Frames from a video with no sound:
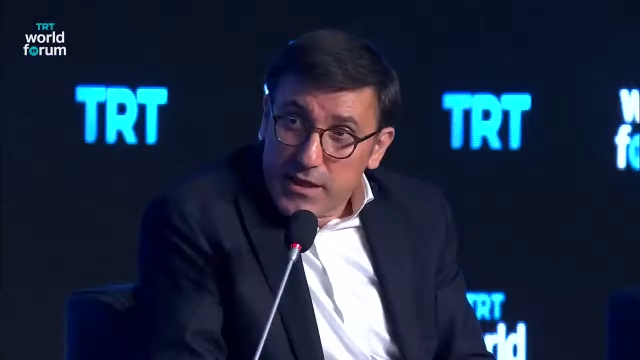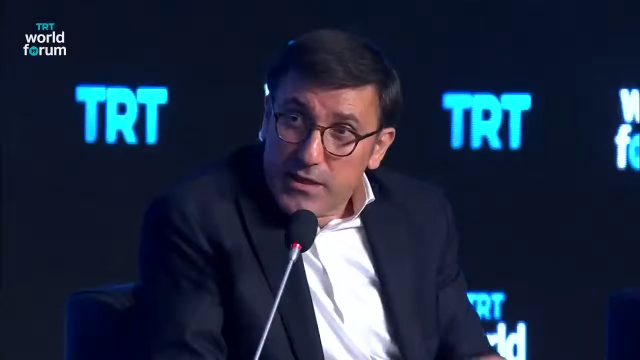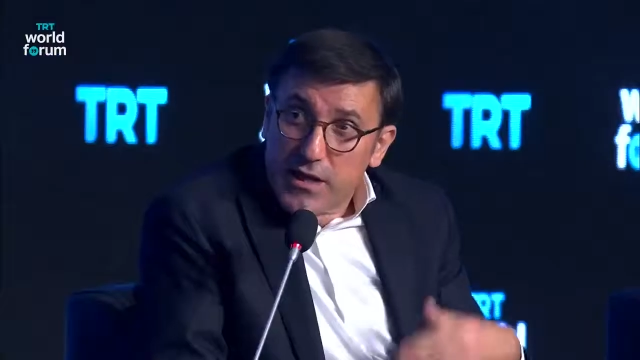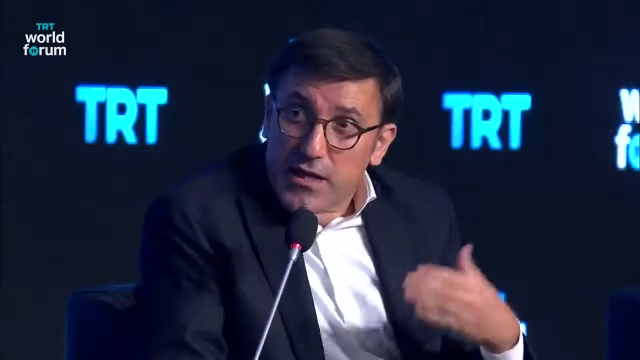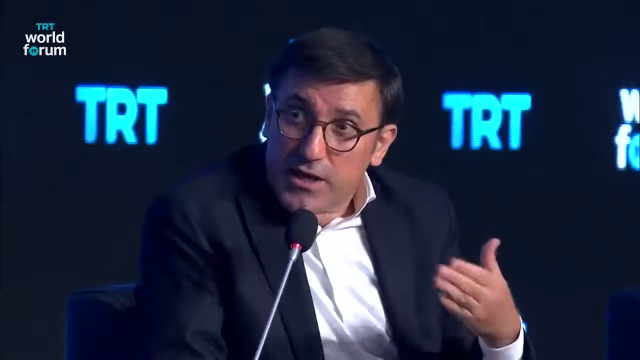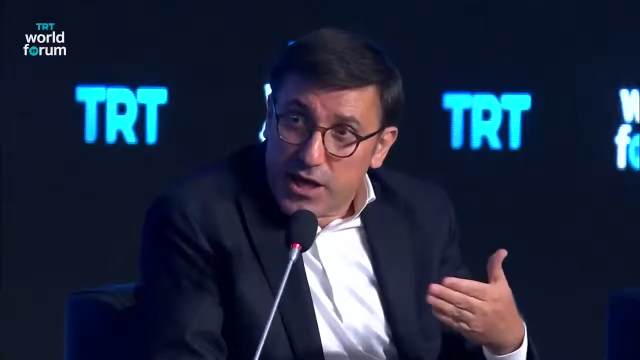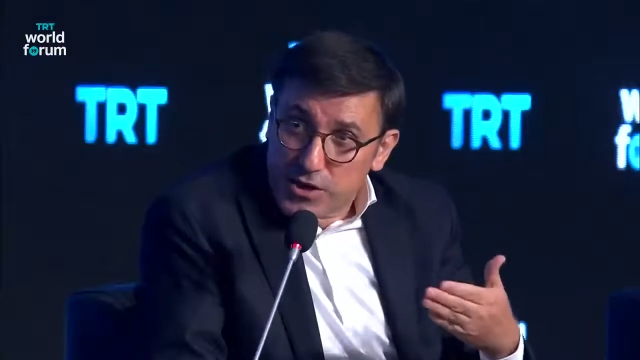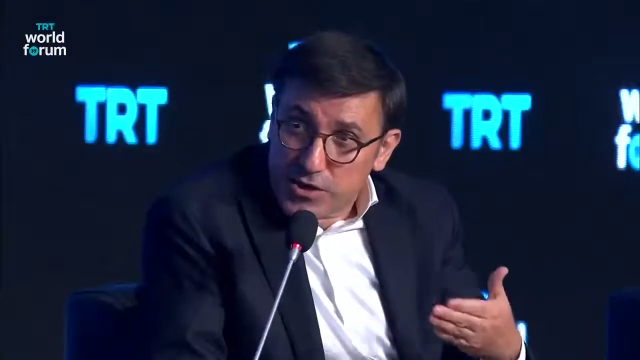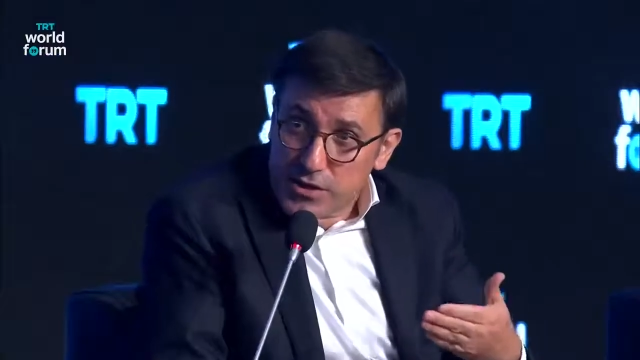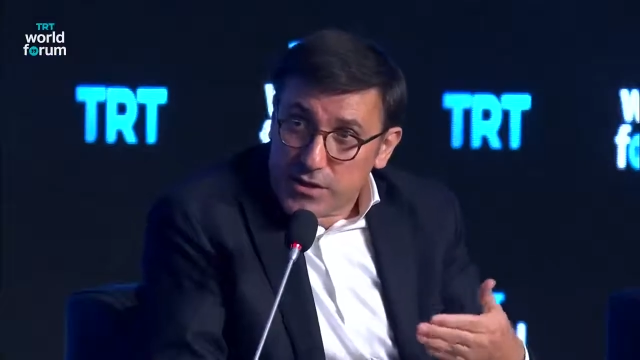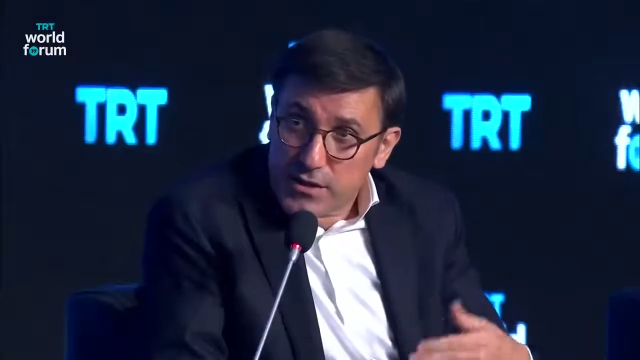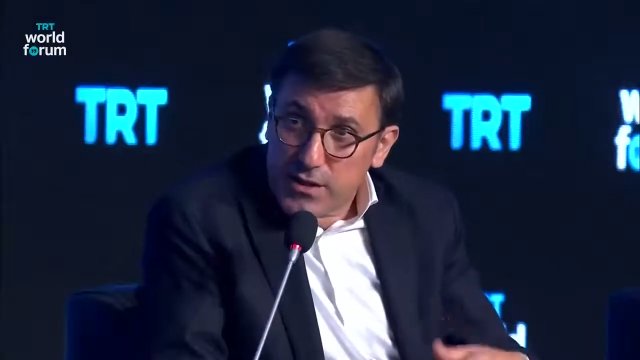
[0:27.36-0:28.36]

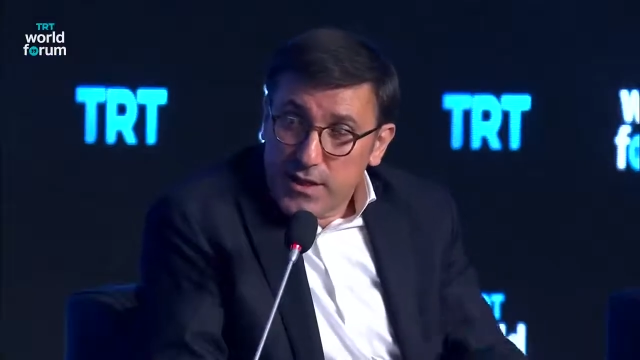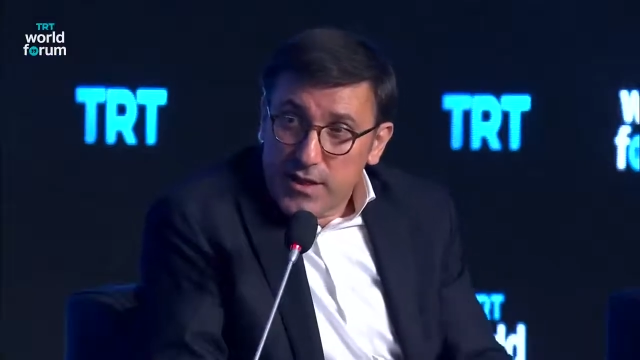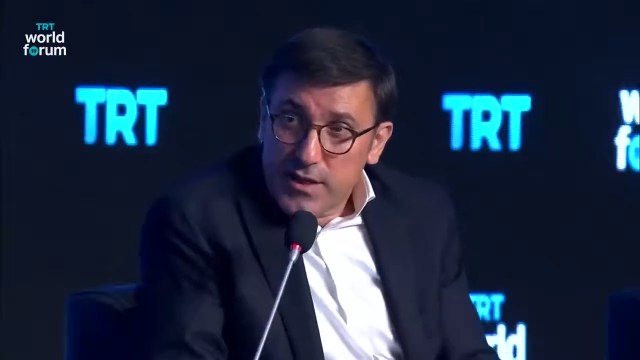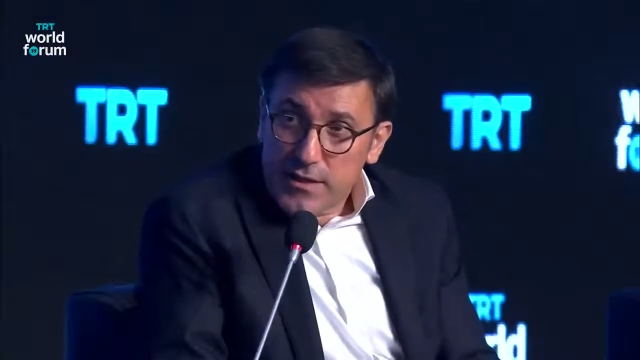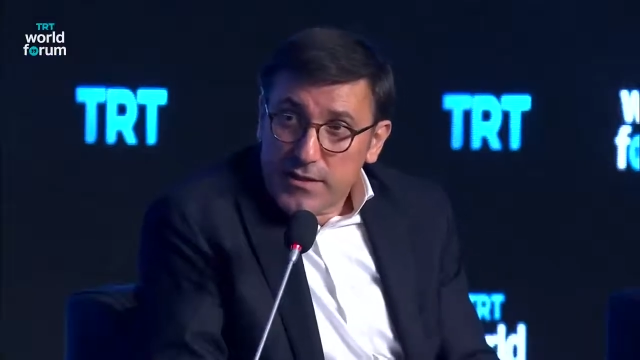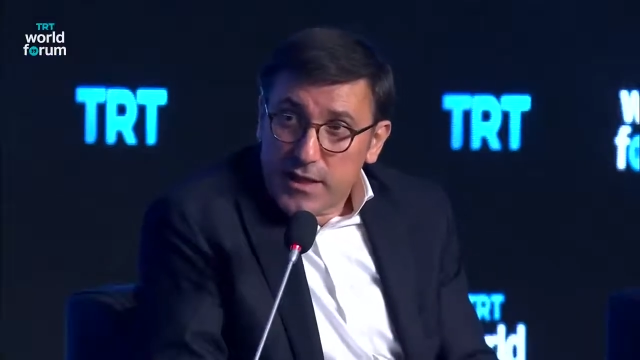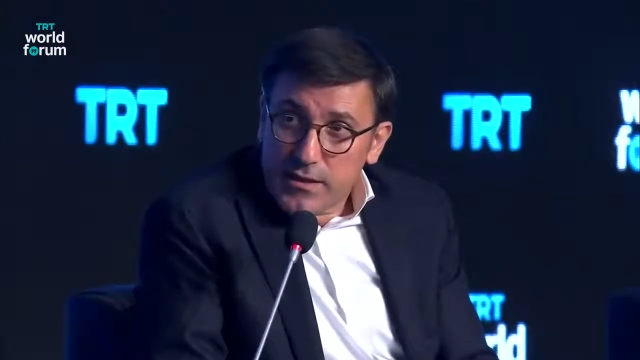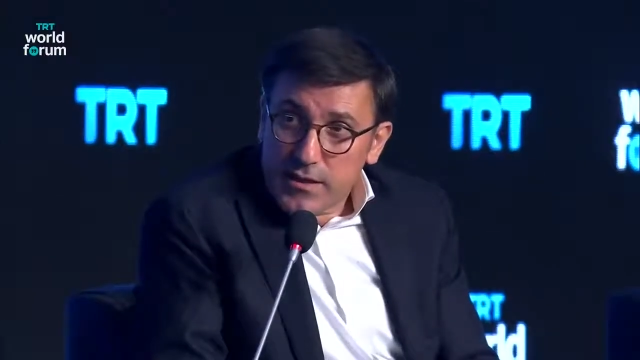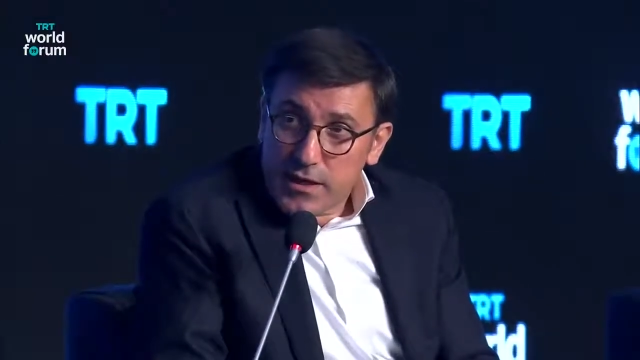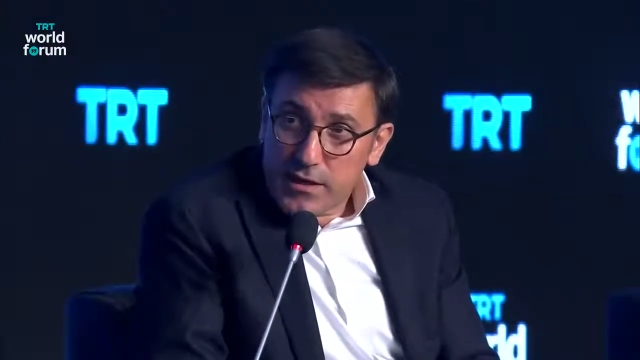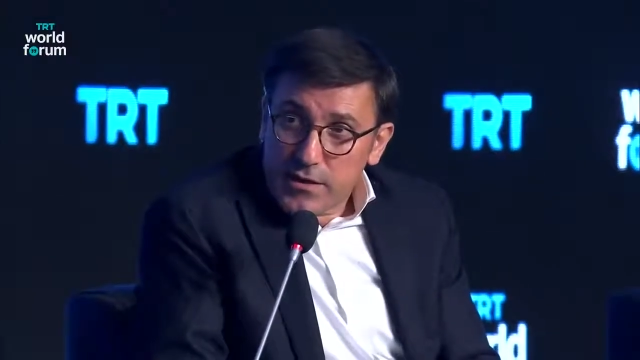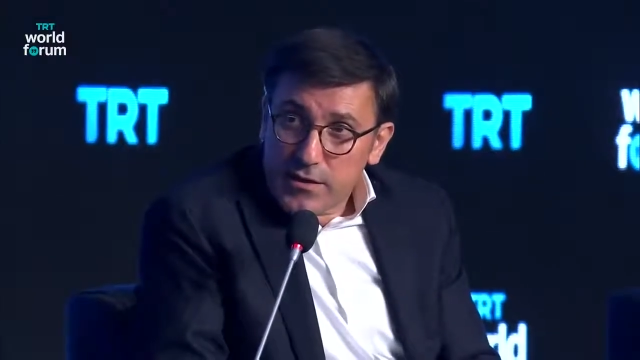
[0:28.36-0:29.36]
inculcations that
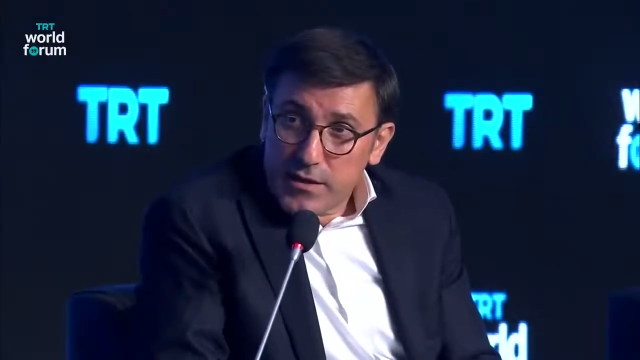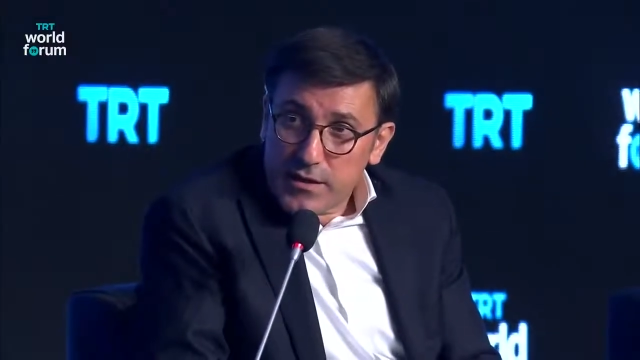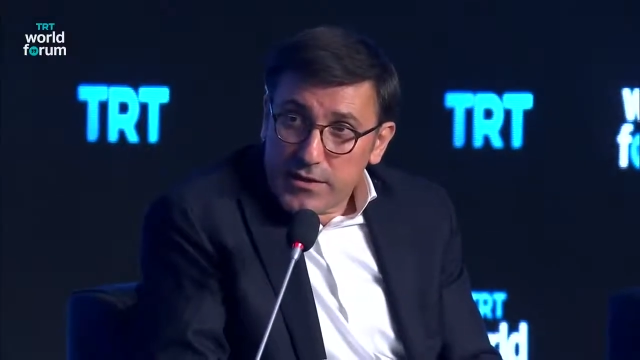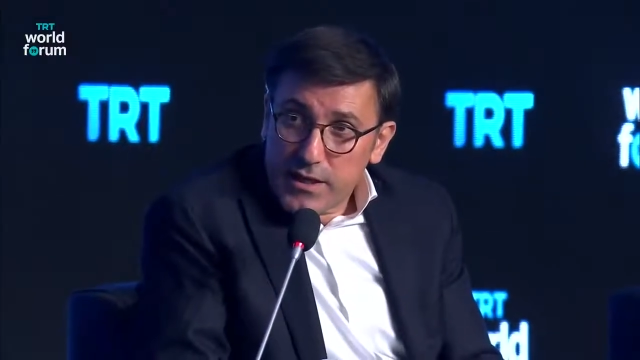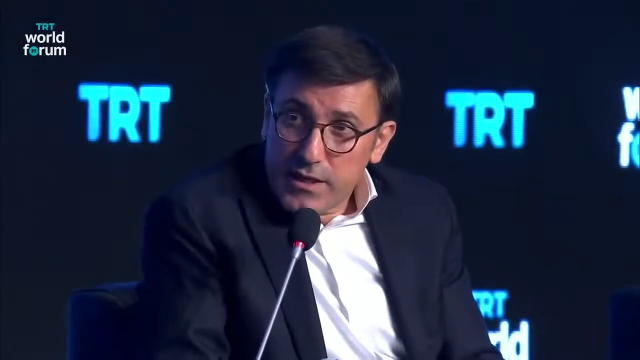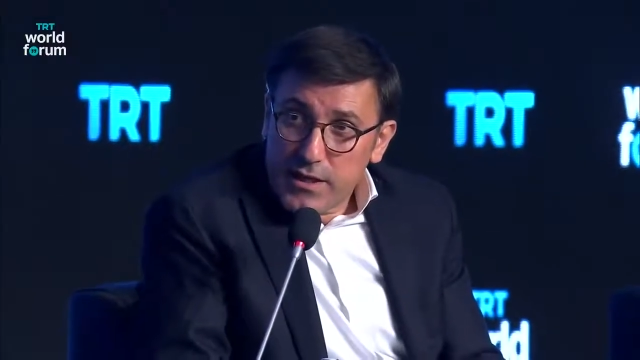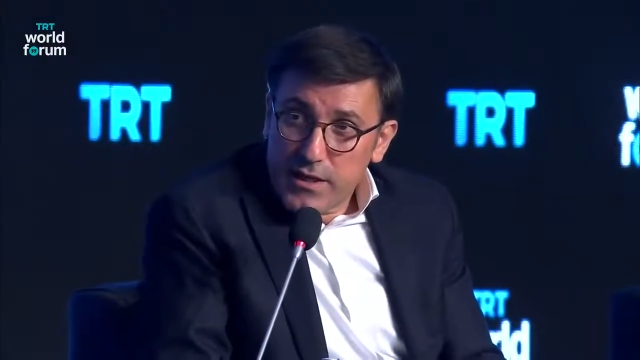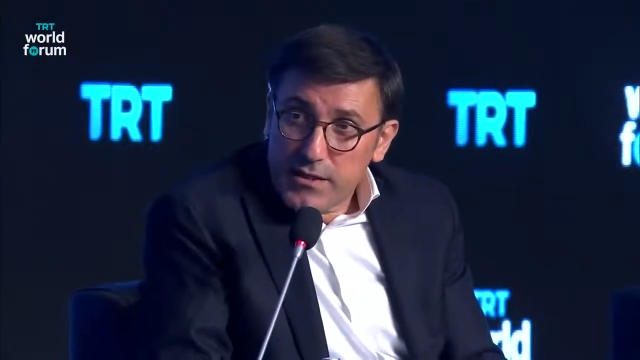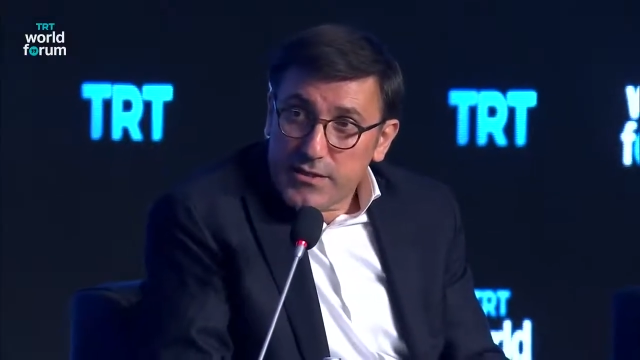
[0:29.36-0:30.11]
are really